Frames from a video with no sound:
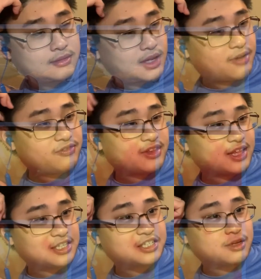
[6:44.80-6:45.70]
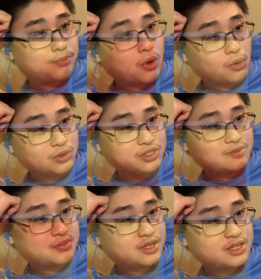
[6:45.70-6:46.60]
I feel like he's gonna pull
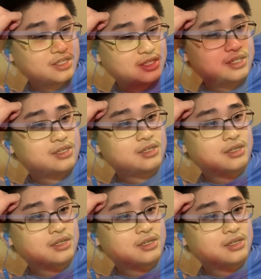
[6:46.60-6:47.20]
something, isn't he?